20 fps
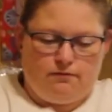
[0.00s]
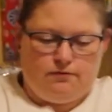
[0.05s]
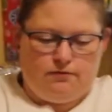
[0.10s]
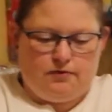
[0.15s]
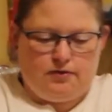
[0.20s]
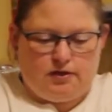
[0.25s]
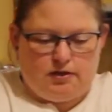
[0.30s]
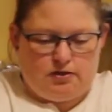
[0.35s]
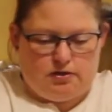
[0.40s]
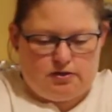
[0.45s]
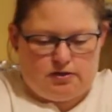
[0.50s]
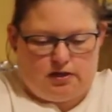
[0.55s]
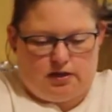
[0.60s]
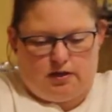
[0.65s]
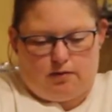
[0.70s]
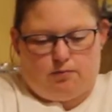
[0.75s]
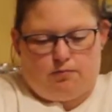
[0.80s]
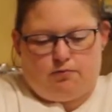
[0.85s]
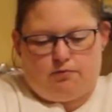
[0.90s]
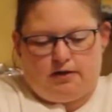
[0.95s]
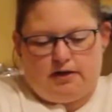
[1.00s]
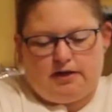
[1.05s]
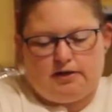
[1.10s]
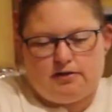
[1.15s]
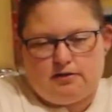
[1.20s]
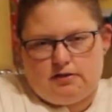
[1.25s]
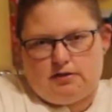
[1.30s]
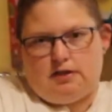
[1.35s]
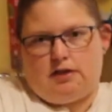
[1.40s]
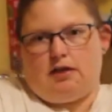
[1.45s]
and just kind of
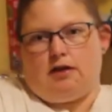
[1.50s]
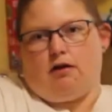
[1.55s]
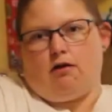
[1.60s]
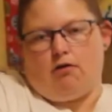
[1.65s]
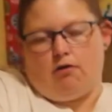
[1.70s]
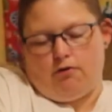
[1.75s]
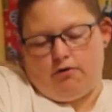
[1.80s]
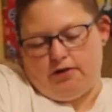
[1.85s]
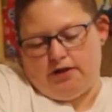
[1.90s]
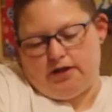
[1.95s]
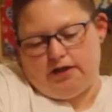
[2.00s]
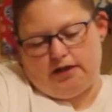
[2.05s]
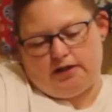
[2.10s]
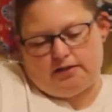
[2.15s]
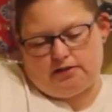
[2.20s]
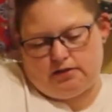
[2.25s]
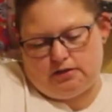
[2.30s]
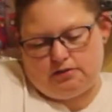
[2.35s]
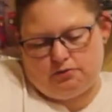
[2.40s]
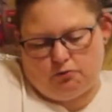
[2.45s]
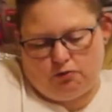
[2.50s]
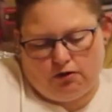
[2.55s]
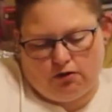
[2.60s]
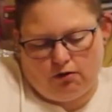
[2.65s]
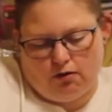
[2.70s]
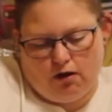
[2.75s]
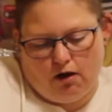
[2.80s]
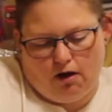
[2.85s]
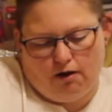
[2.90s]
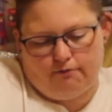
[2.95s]
press to get all of that excess oil
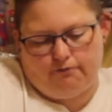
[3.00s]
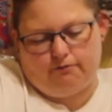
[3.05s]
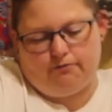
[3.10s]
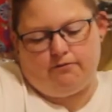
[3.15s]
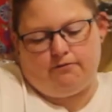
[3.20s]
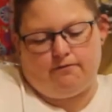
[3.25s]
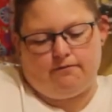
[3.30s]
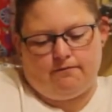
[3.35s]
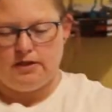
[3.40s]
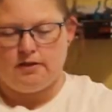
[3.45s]
off.